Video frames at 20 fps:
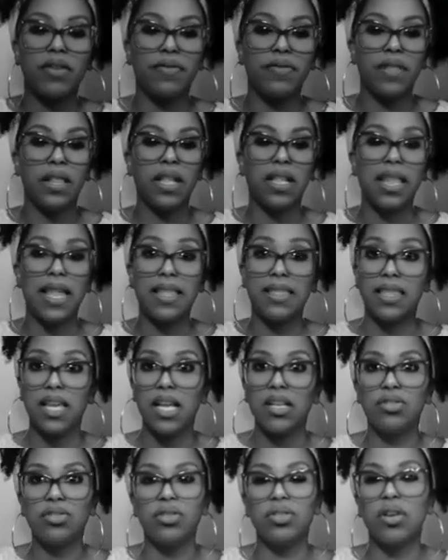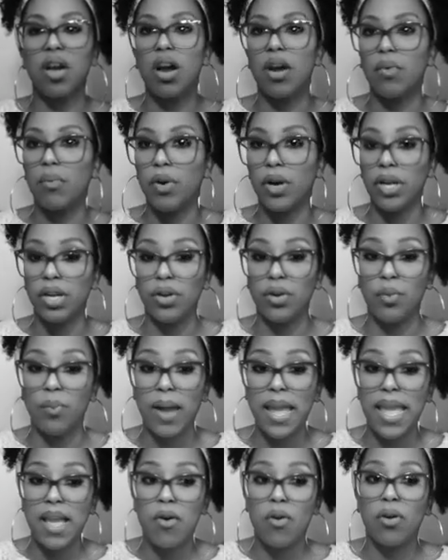of feeling like things just aren't working your
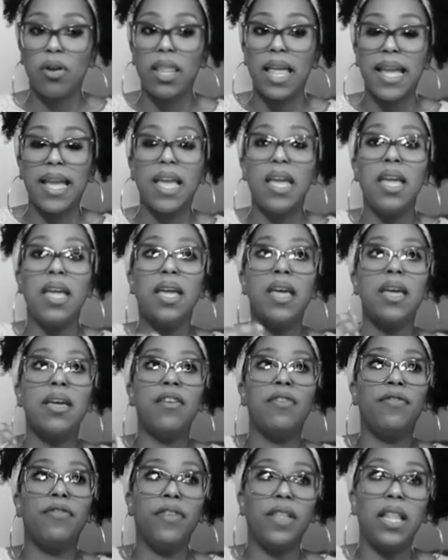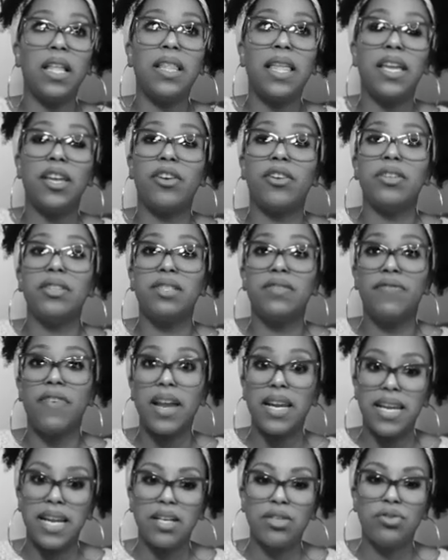way, or like feeling like you're in
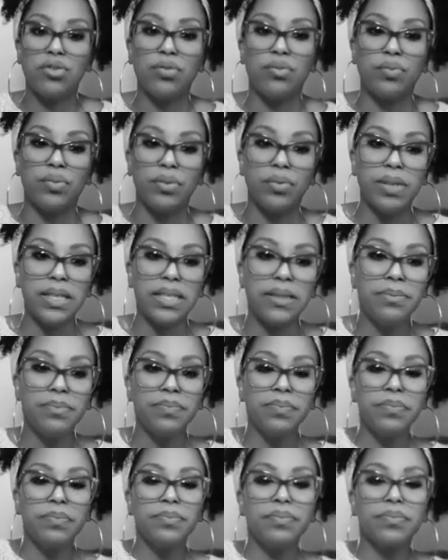financial ruin.